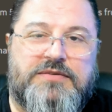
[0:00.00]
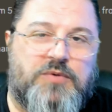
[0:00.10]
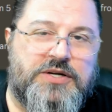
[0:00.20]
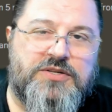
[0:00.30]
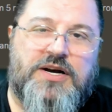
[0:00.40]

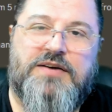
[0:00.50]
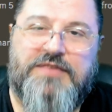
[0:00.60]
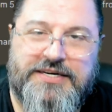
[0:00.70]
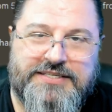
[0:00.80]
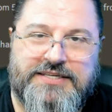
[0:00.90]
Questions are
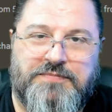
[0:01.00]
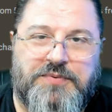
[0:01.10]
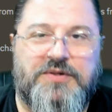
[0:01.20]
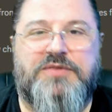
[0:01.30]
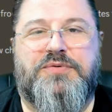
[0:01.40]
very
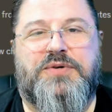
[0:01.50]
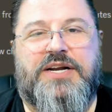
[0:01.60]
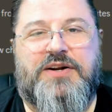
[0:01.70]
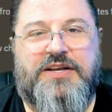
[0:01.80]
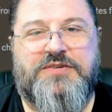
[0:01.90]
simple. If you can
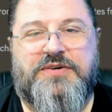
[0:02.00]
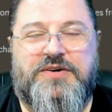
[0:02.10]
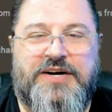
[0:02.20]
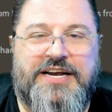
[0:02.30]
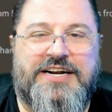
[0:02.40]
answer
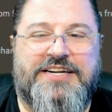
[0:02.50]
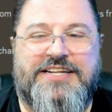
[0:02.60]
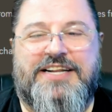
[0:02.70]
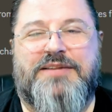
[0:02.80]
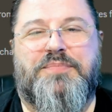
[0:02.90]
correctly,
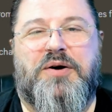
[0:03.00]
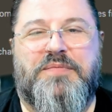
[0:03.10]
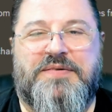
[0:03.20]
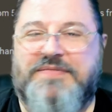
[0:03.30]
then the problem is